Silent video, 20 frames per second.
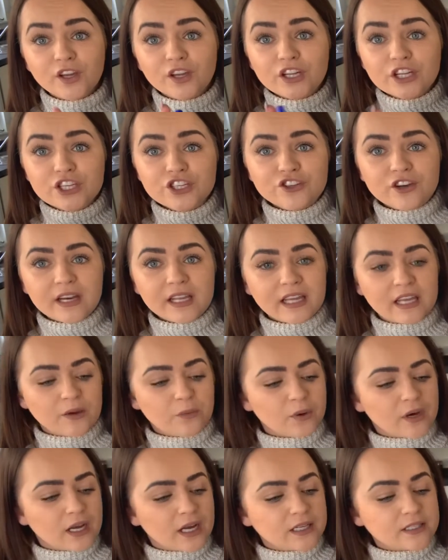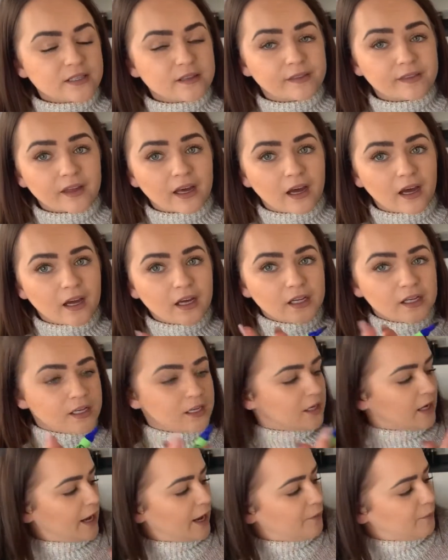Tricky word, the.
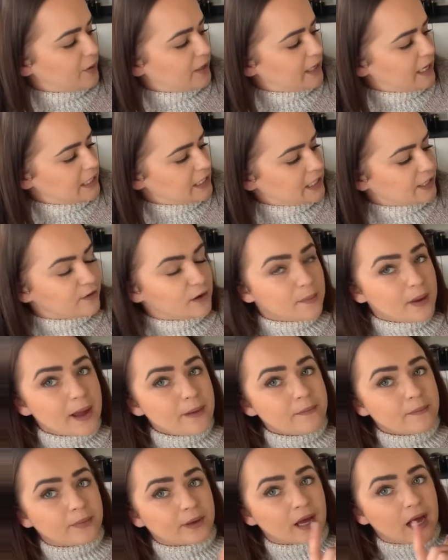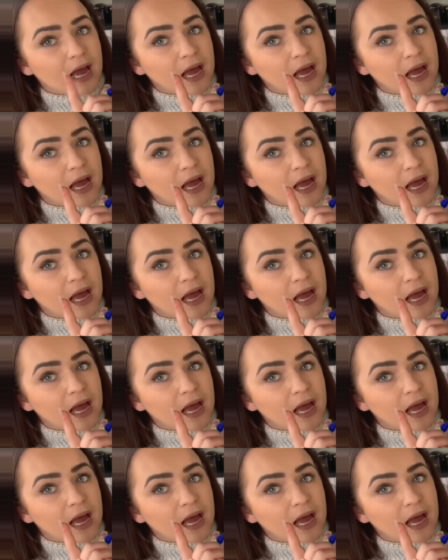And we need to remember